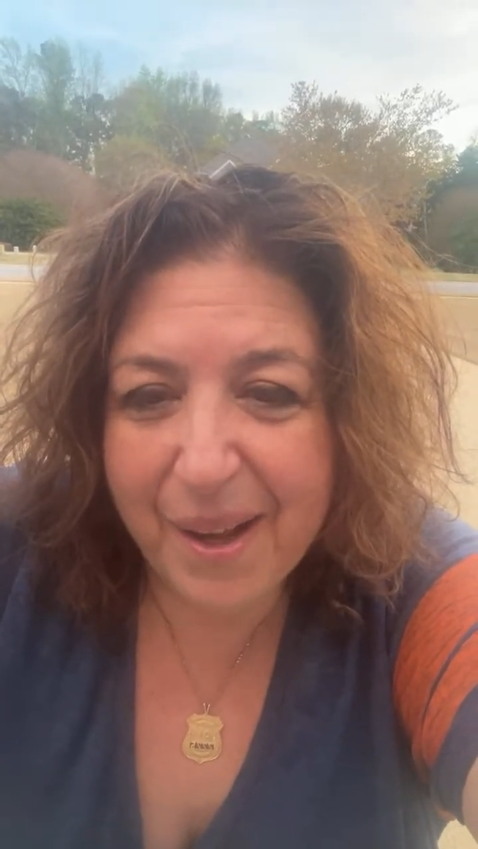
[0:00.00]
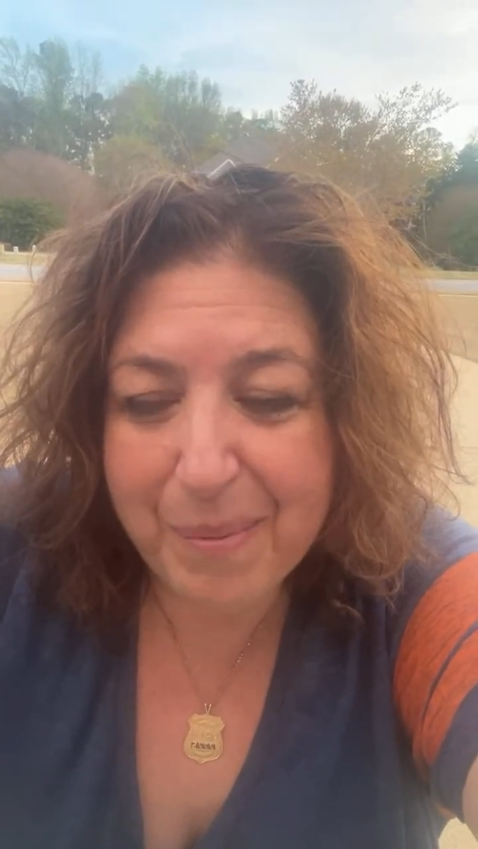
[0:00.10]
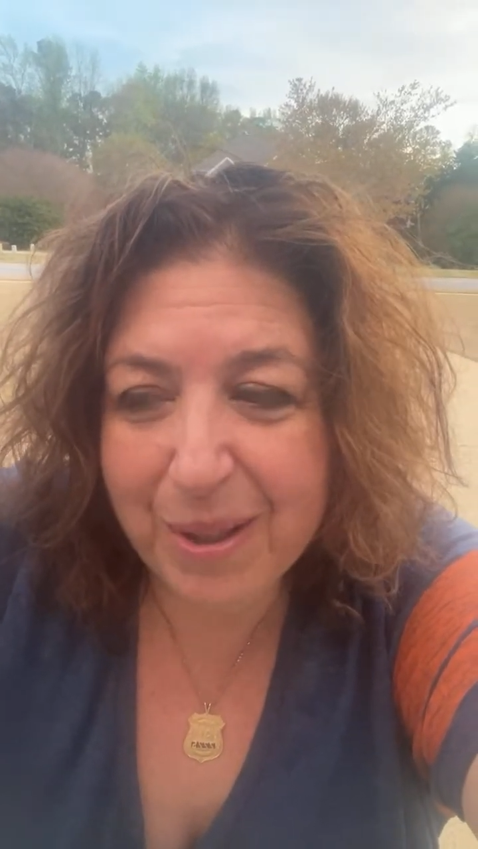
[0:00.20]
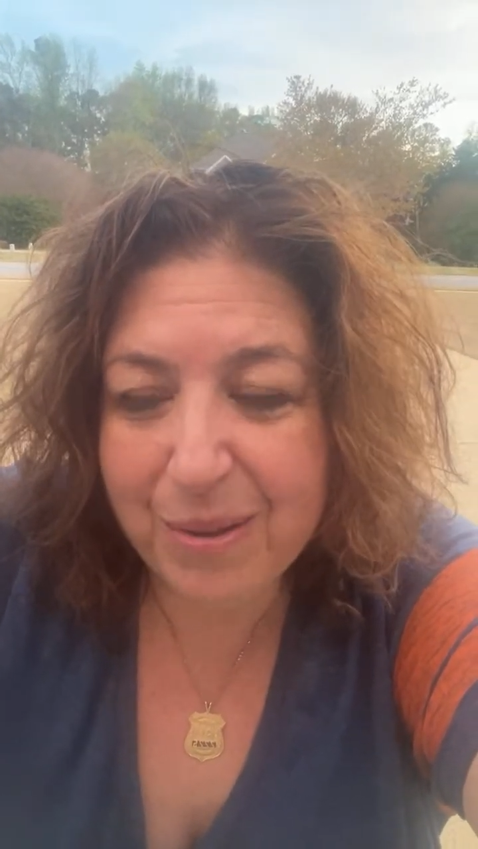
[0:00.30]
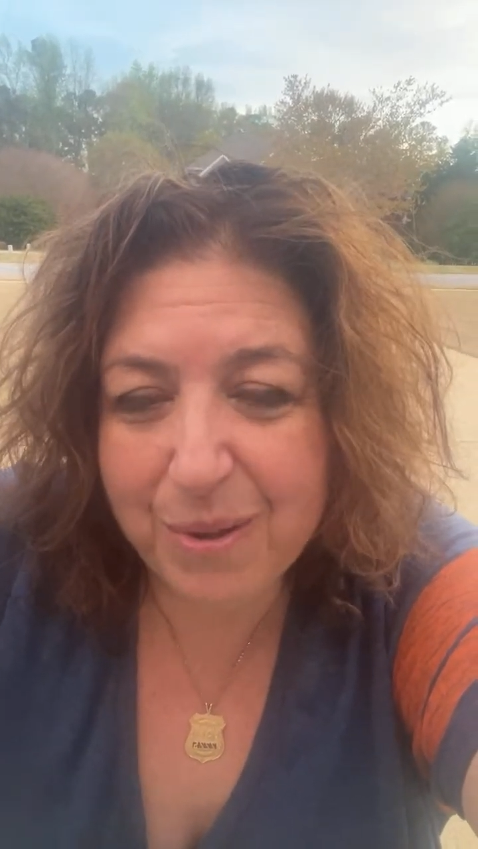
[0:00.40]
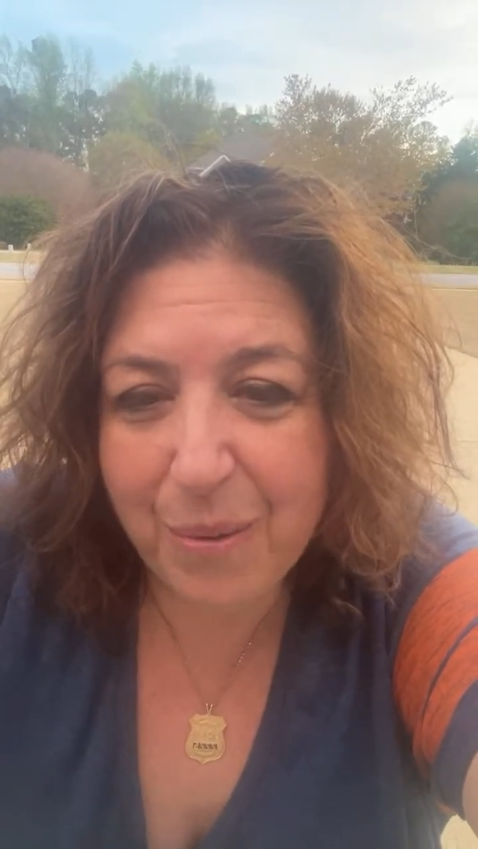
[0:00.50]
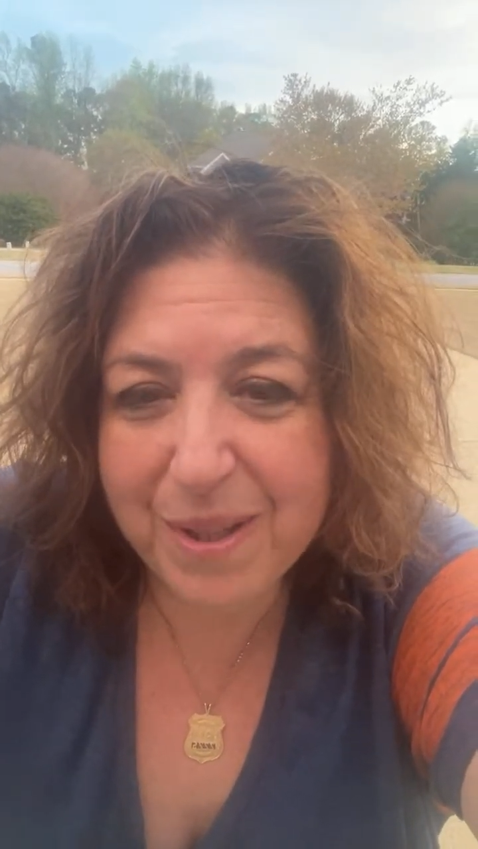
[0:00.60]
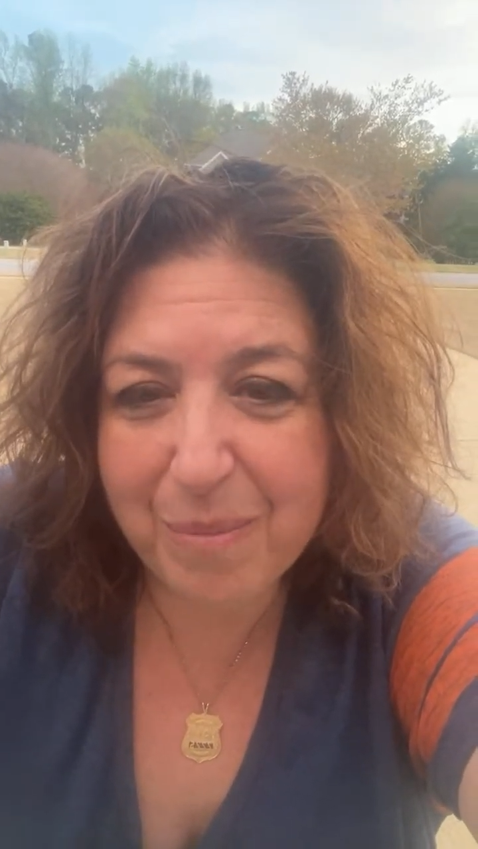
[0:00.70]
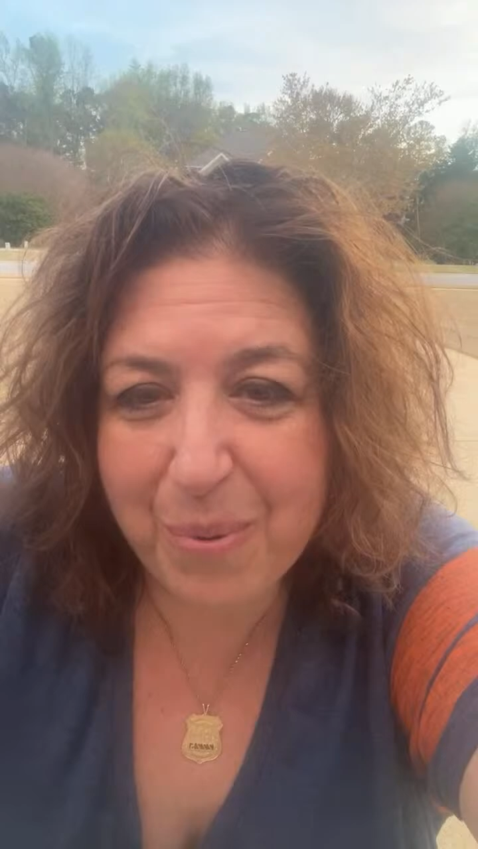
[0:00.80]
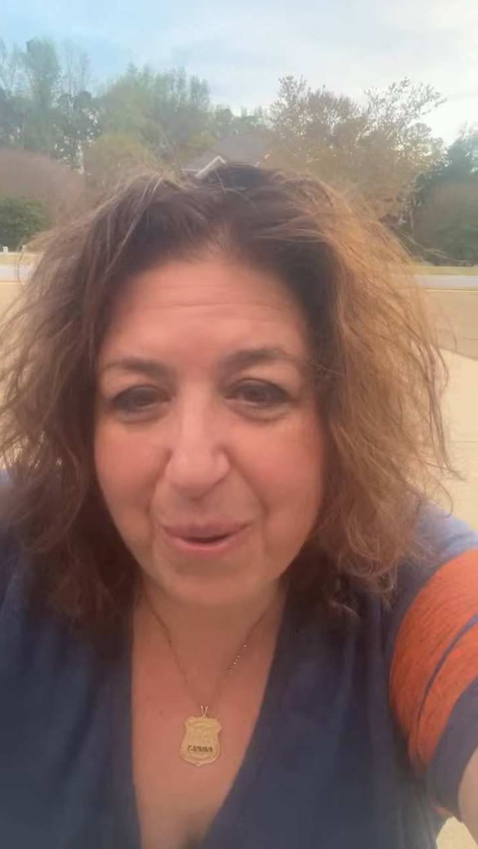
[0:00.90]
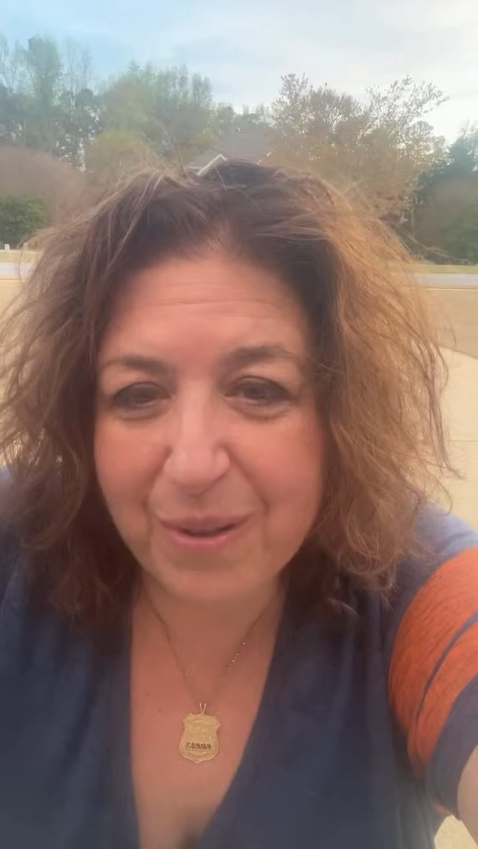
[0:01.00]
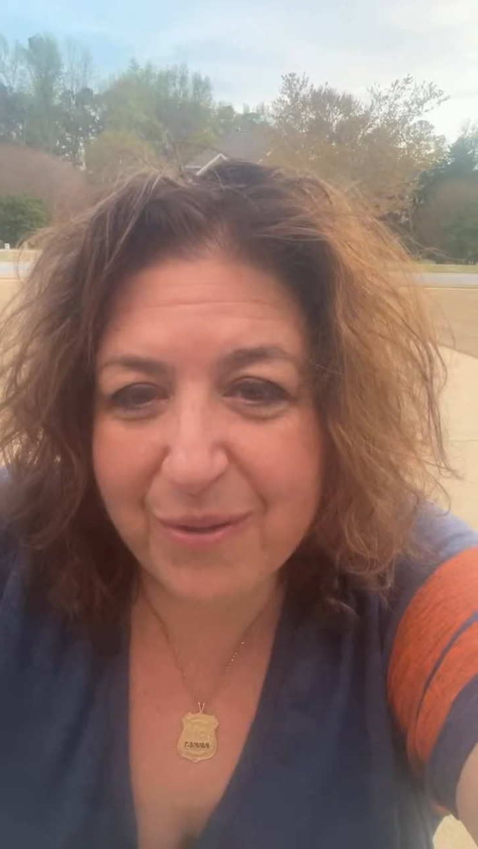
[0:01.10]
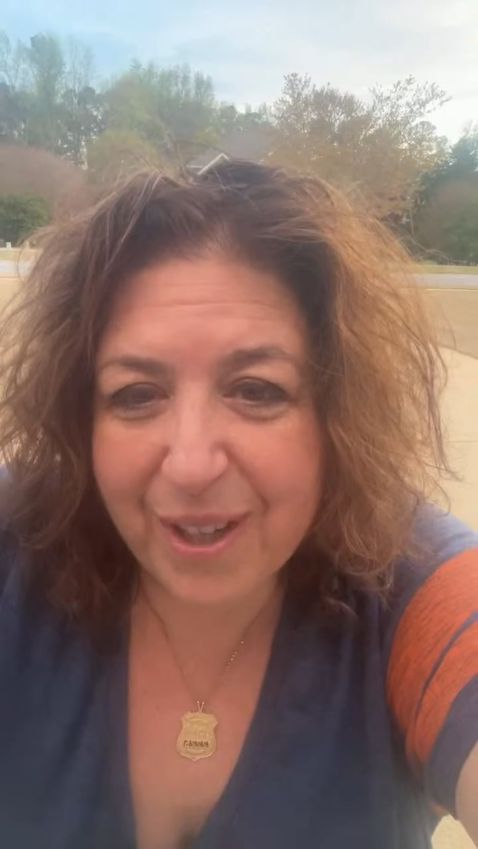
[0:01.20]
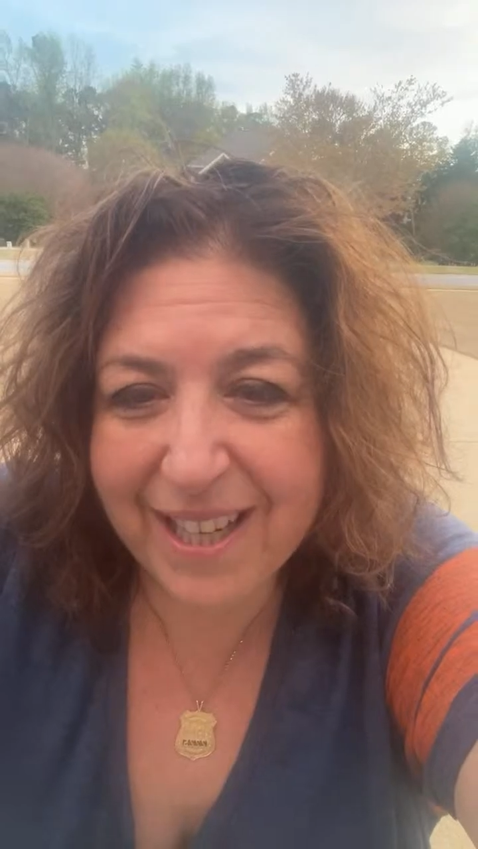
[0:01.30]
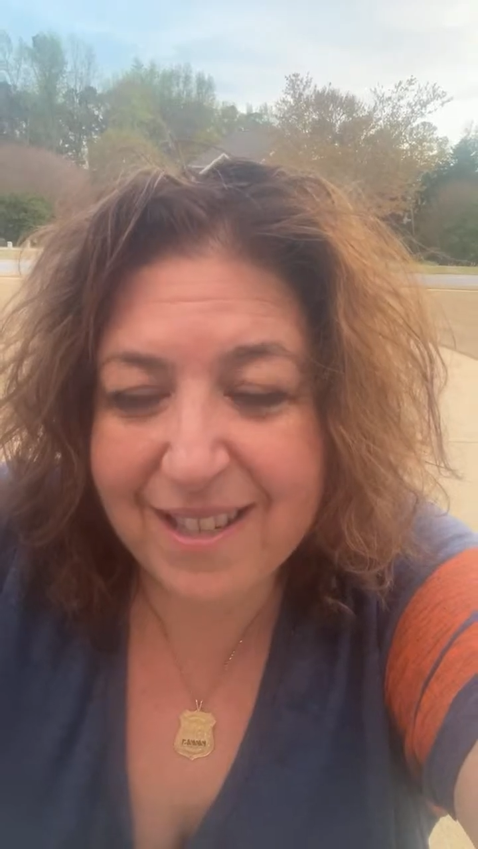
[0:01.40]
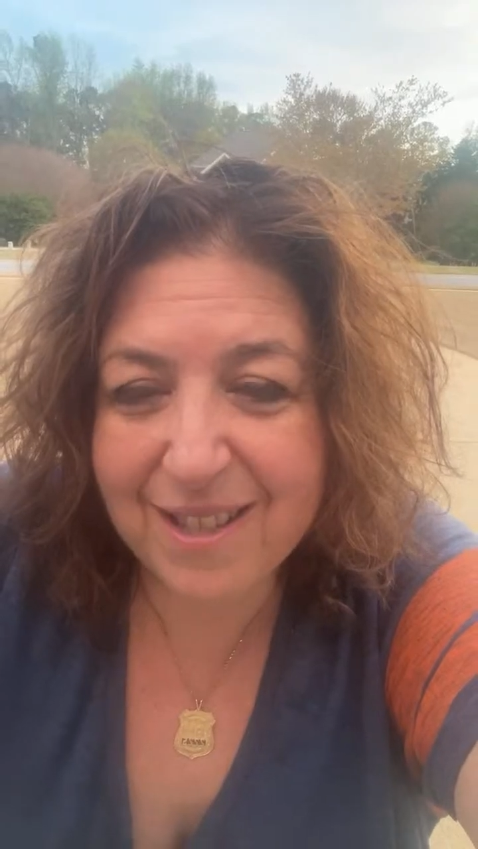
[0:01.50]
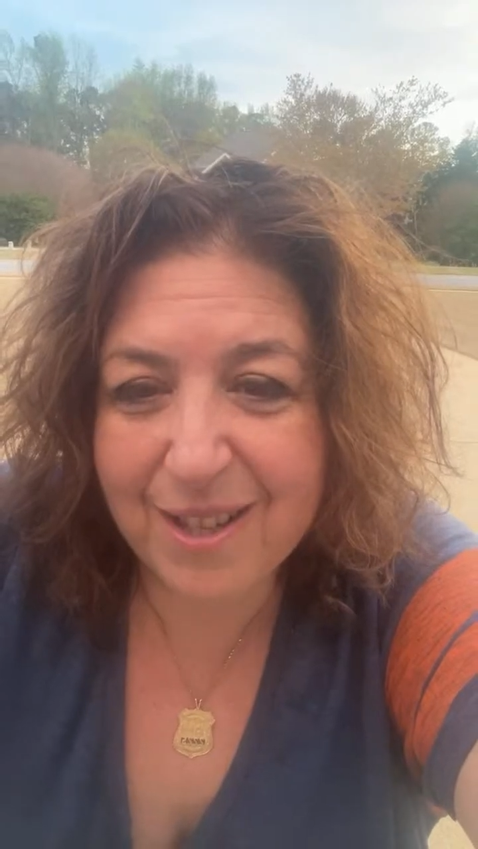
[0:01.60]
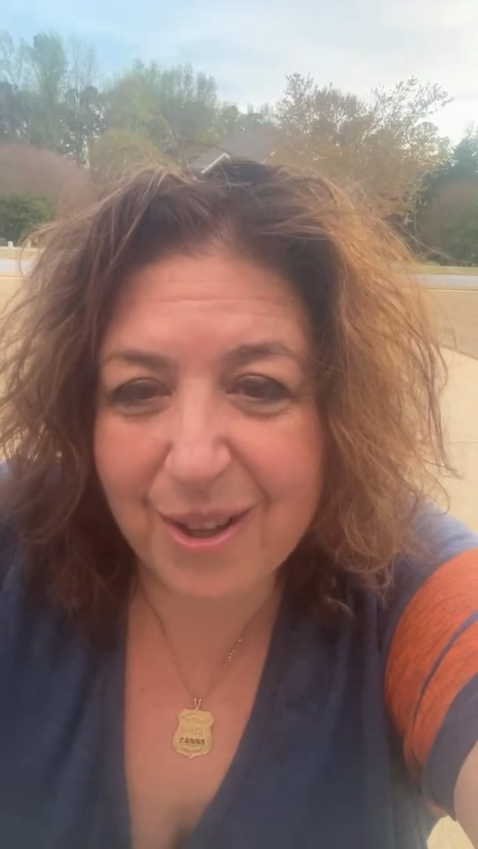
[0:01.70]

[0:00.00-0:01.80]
because it was always important for kids to